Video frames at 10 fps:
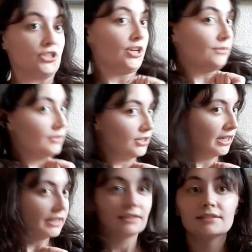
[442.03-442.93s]
to show
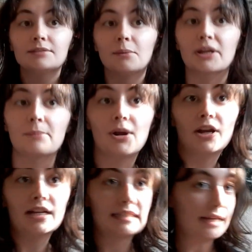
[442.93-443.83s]
during work in
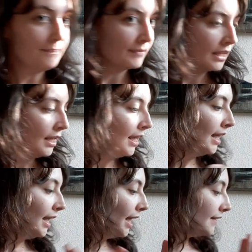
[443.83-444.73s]
progress time.
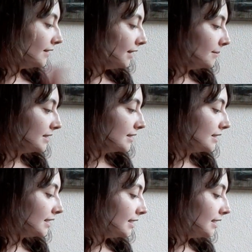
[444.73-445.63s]
And then let me
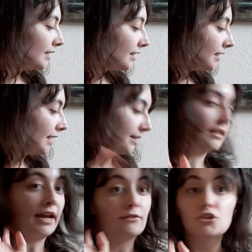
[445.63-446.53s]
see,
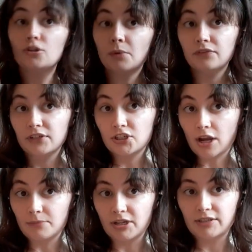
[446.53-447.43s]
yes, I have 2 more finished
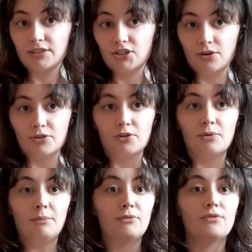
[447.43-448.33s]
objects to show
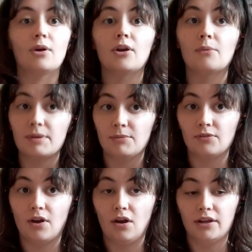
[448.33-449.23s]
you before we
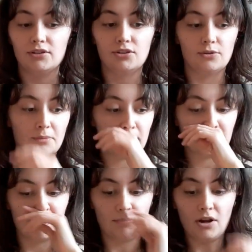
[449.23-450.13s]
move on to
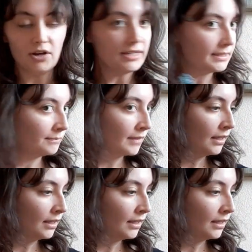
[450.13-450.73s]
works in progress.